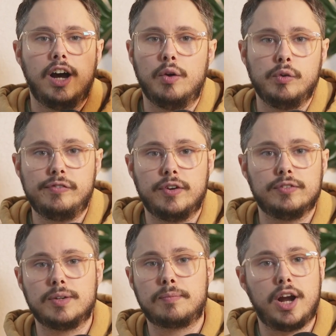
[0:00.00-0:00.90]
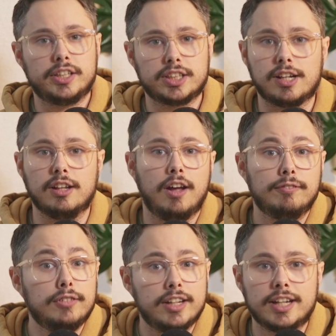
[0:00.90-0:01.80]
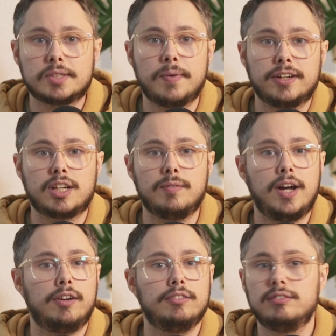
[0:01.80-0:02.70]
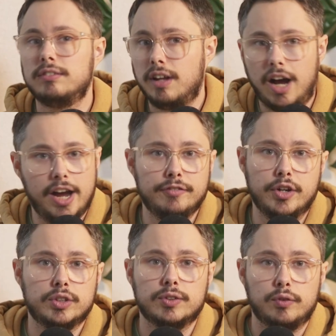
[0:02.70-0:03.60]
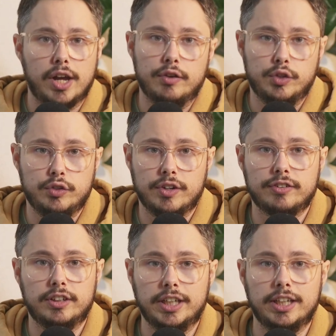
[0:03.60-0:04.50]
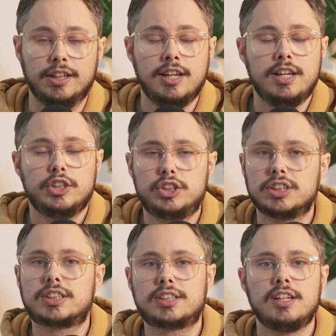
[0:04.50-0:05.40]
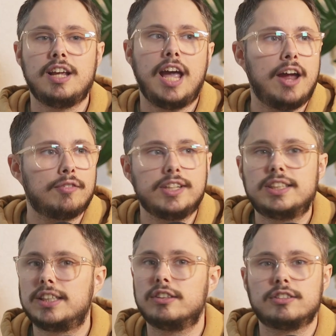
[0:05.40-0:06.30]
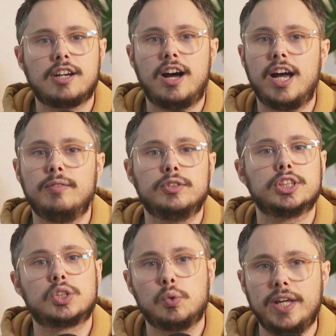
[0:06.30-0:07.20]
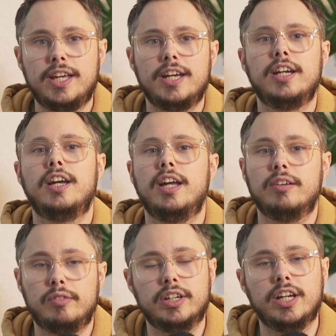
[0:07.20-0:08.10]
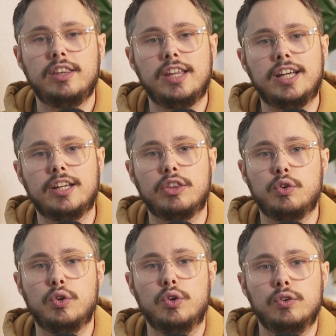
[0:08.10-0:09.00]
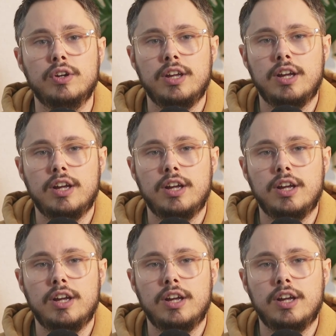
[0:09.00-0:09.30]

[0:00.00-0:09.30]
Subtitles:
We filmed a project in Loveland that's about to come out. I have notes of what I would do differently. Just every single time, just tweaking and really thinking through